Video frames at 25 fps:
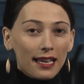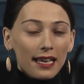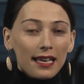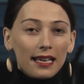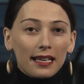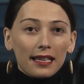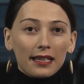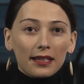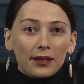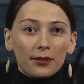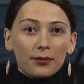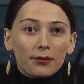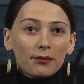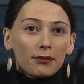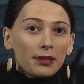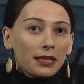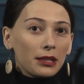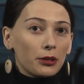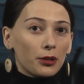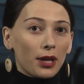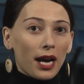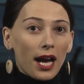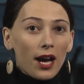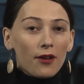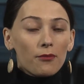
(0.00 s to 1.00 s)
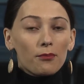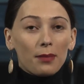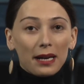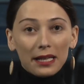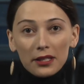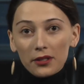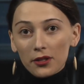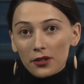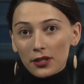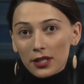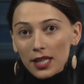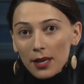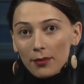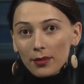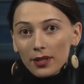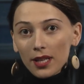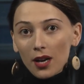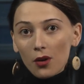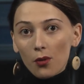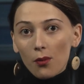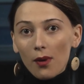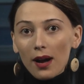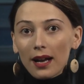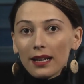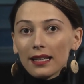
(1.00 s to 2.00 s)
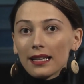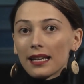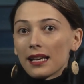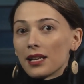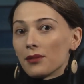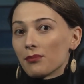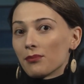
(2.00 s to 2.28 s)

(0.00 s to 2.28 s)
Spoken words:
You have Master Seminar 1 and